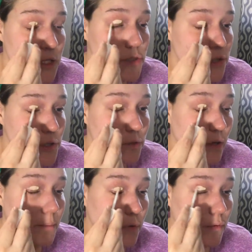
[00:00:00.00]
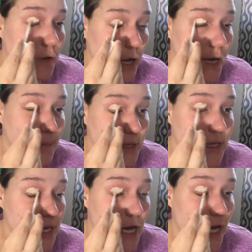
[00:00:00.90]
to prime
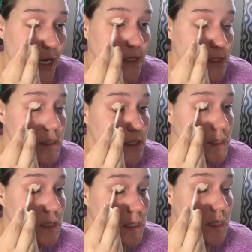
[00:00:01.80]
the eyes.